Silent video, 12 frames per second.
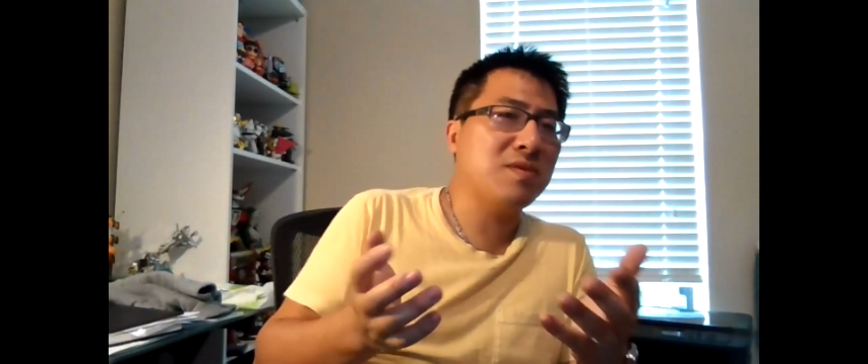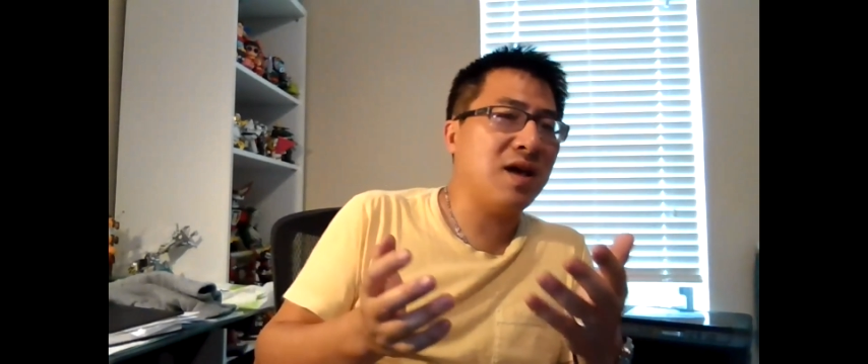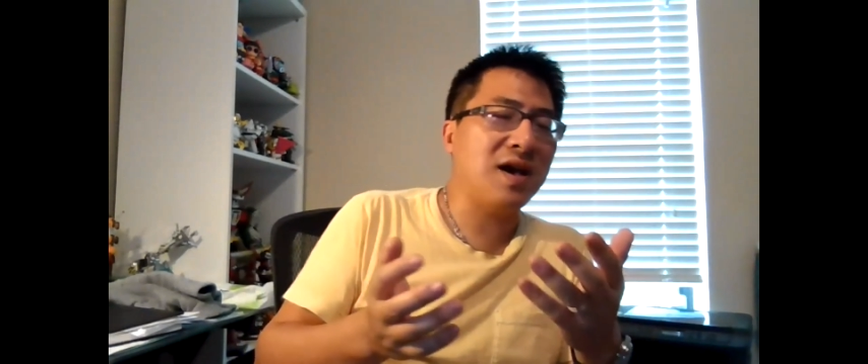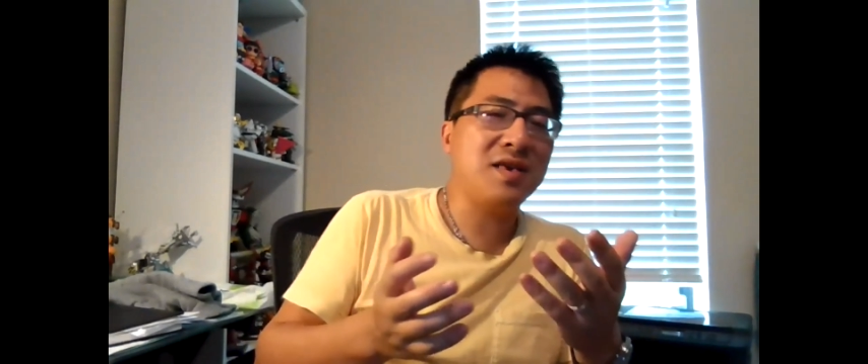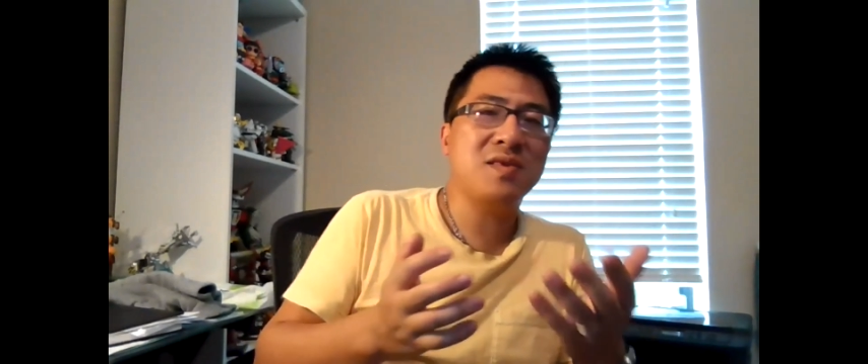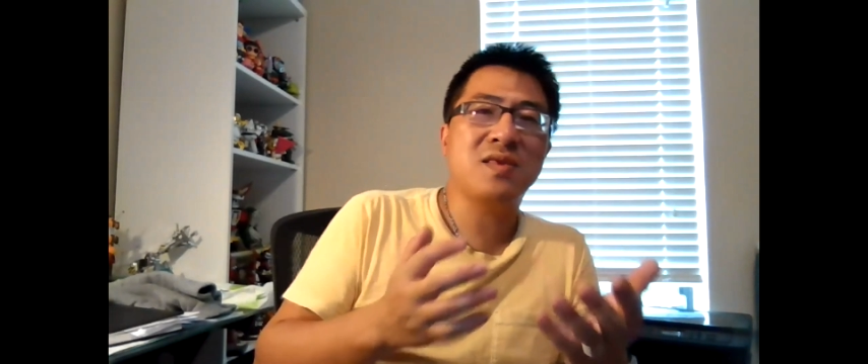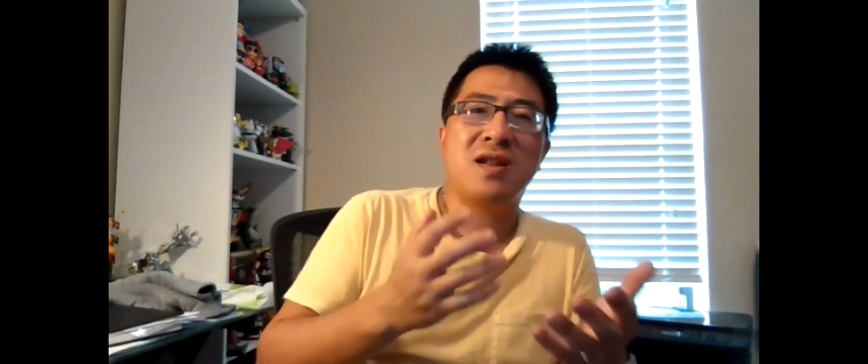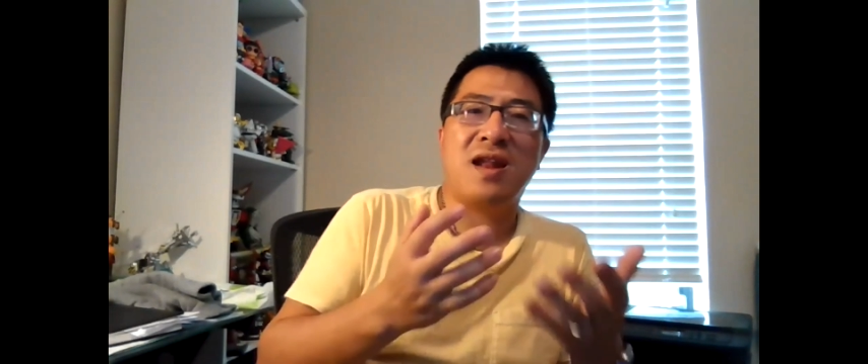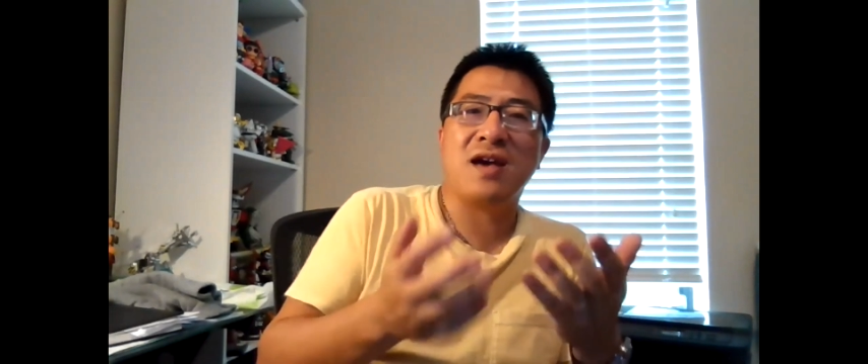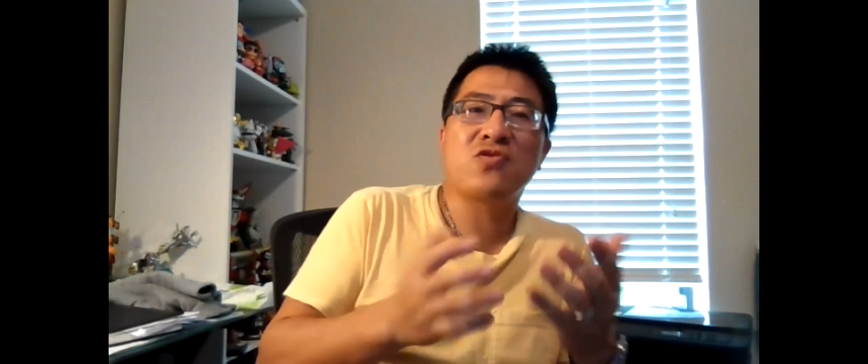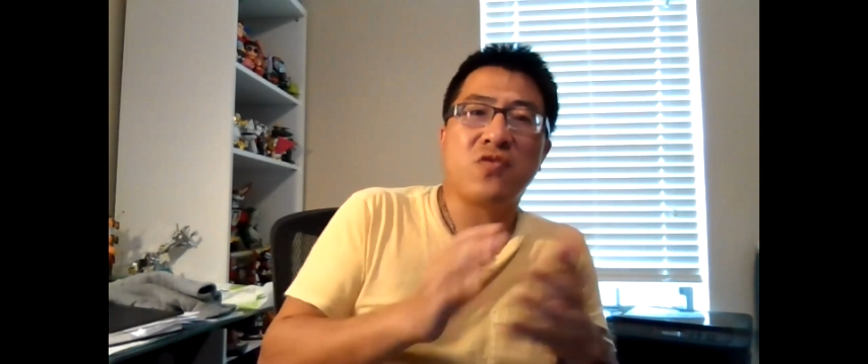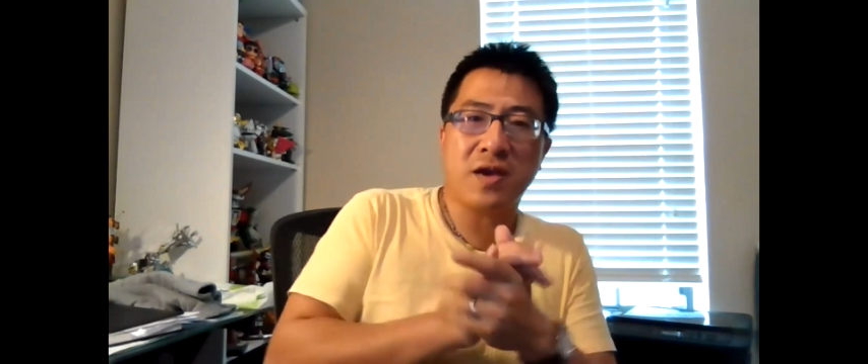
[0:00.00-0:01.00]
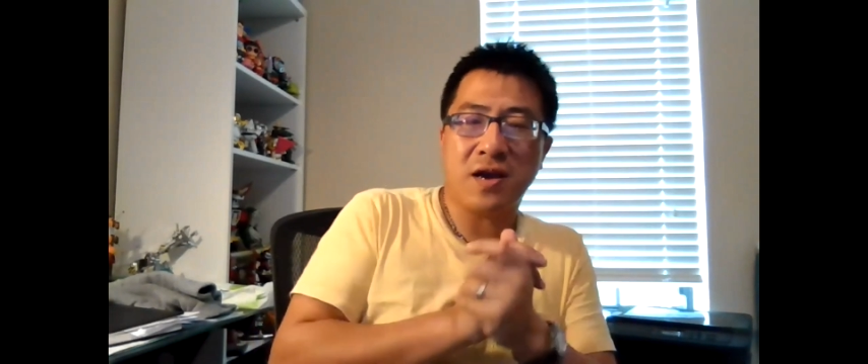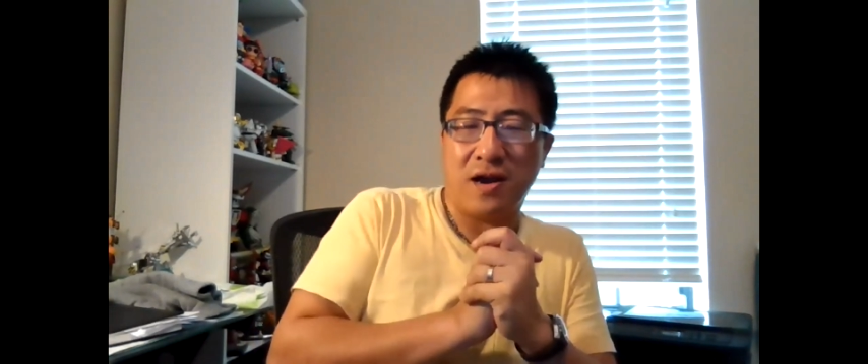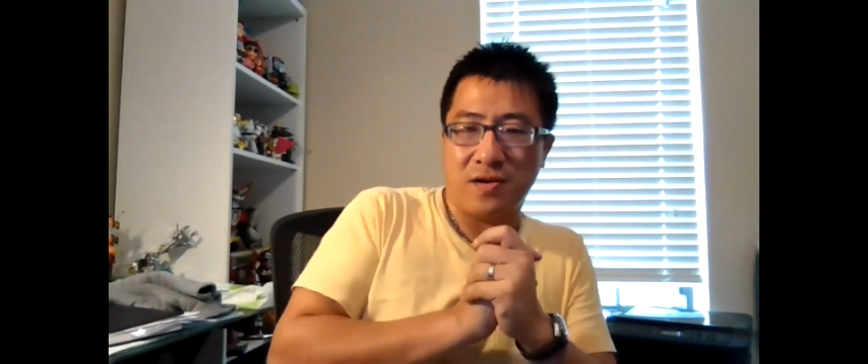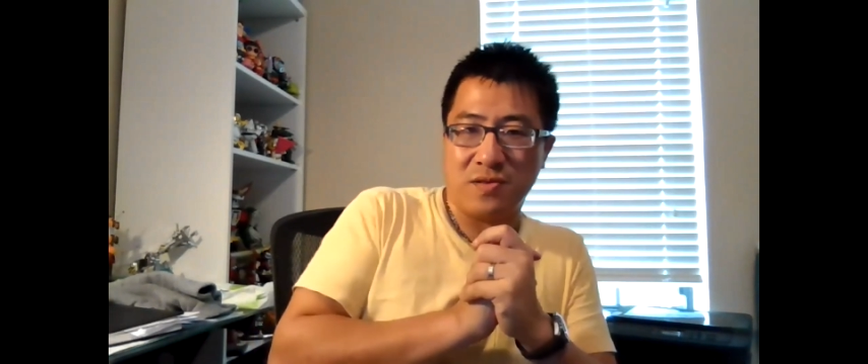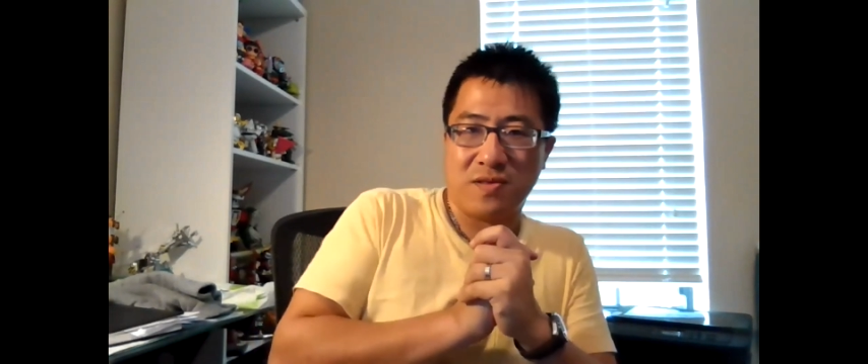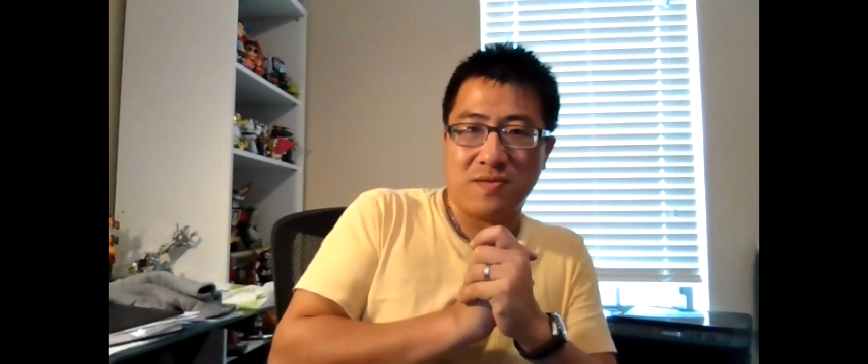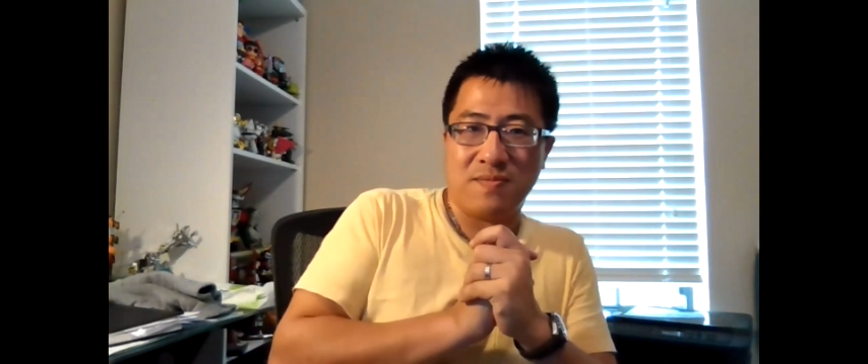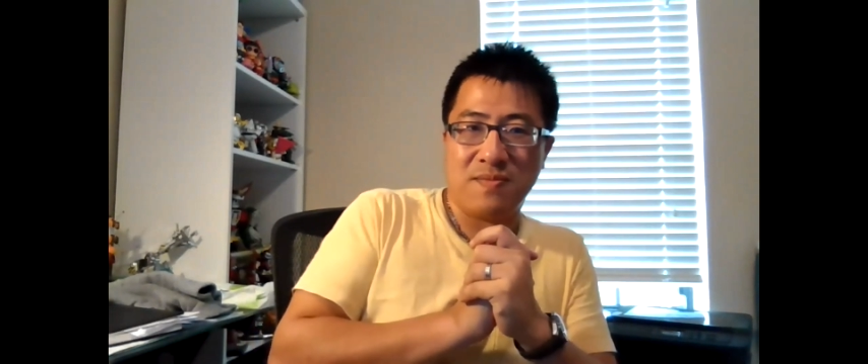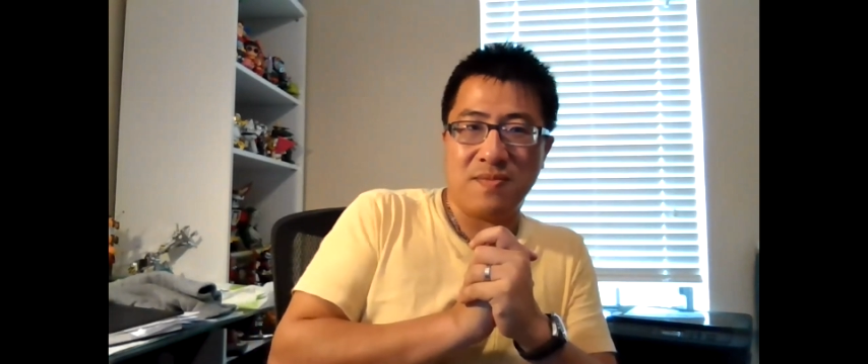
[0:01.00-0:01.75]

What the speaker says: nice luxury cars.